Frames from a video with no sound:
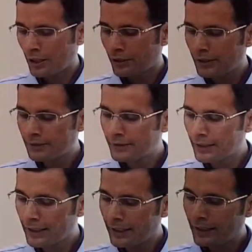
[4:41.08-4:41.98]

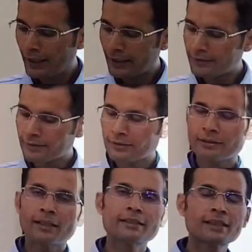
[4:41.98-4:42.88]
Dyspneic index,
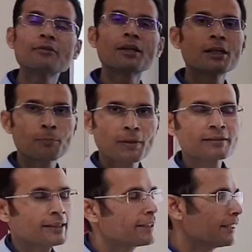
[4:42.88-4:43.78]
it's given in
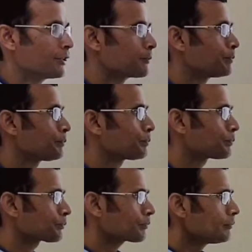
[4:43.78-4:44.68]
percentage.
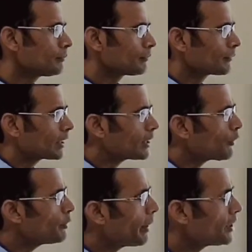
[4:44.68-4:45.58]
Now
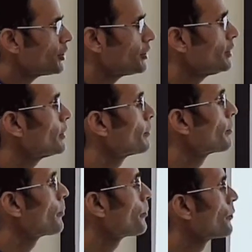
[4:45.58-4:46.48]
imagine
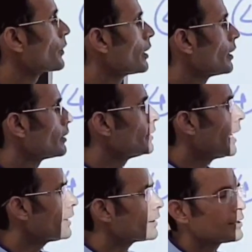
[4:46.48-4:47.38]

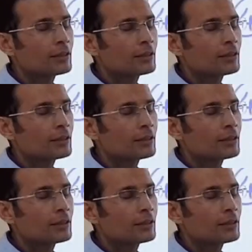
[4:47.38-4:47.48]
that